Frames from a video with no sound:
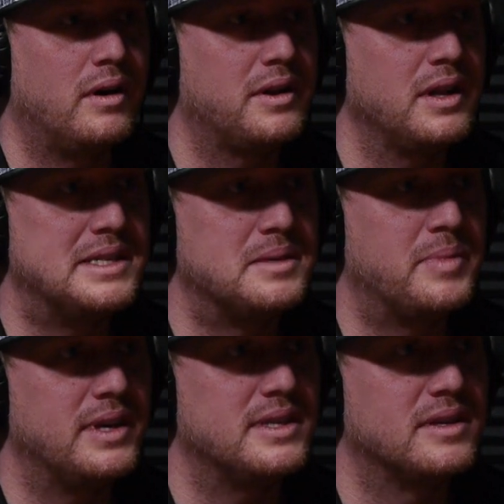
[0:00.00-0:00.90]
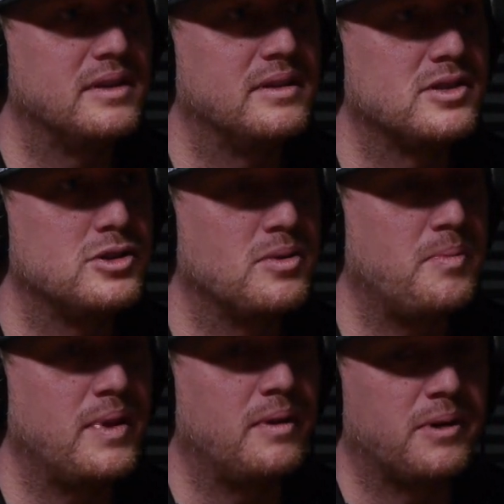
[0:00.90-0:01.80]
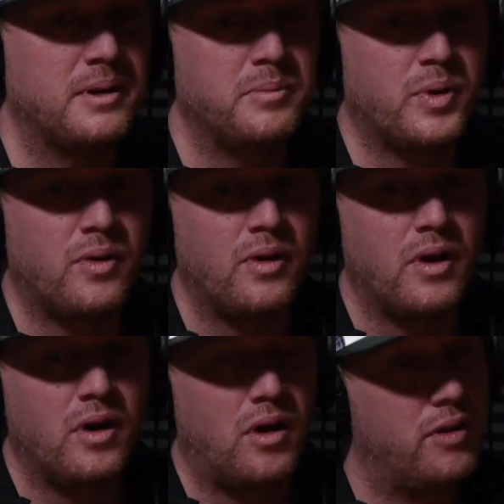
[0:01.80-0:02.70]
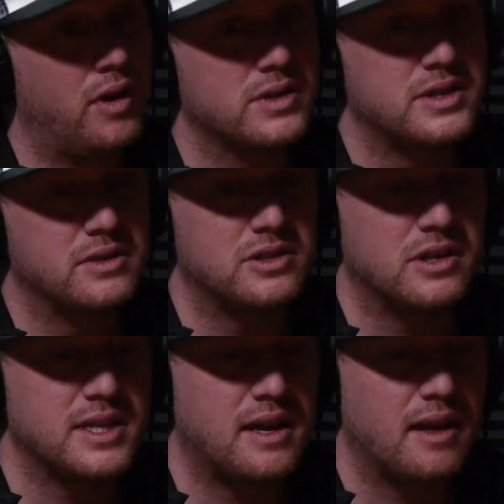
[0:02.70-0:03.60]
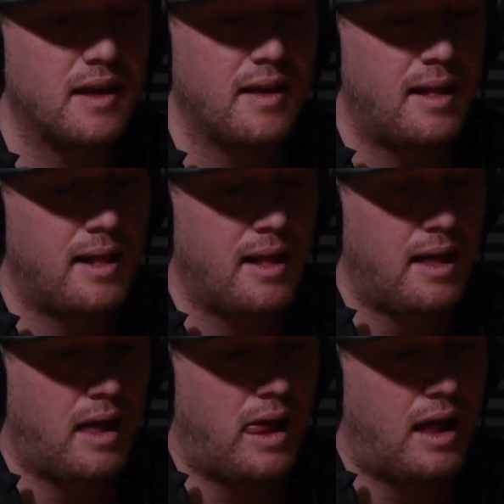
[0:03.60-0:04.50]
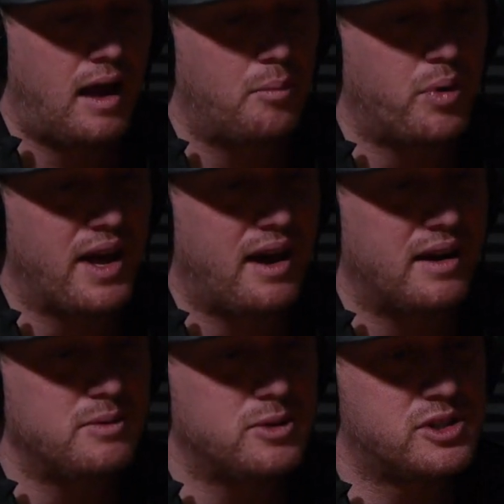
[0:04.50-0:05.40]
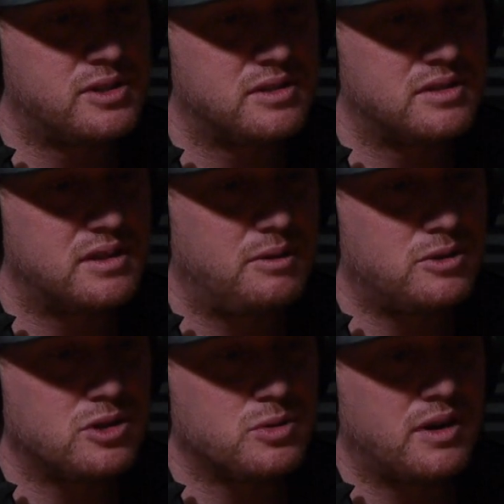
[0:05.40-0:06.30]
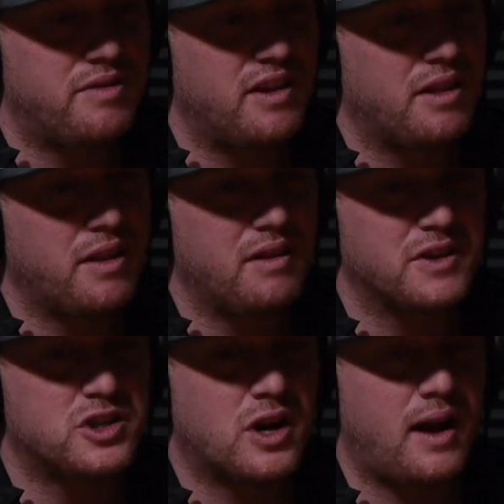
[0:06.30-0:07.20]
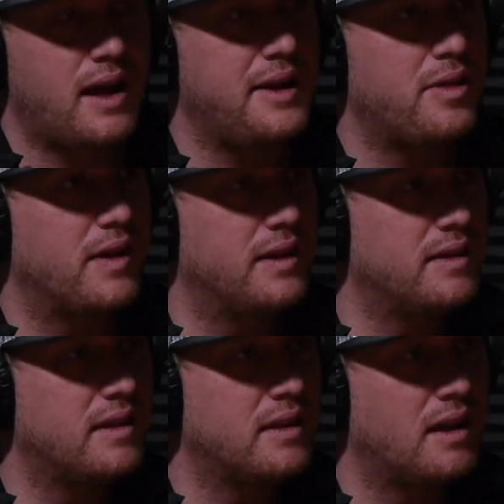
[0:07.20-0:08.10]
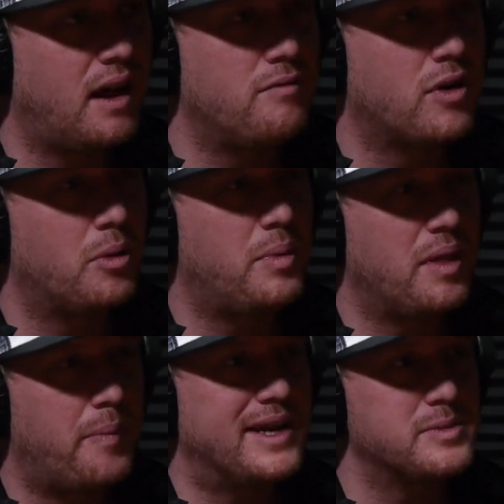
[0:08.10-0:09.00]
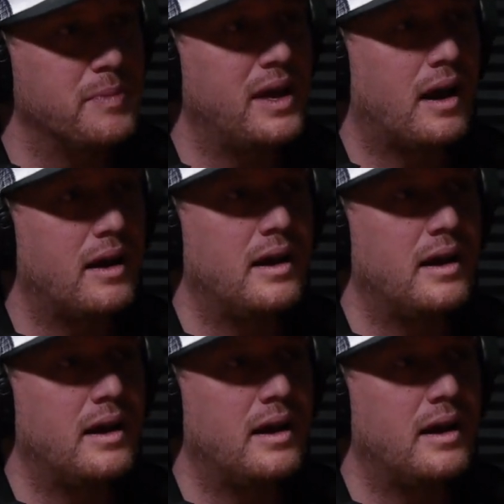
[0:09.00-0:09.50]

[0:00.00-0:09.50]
need to be to jump in the ring, or the octagon, should I say. But yeah, it was just one of the things. I think if I try anything, I've got to be the best me at it.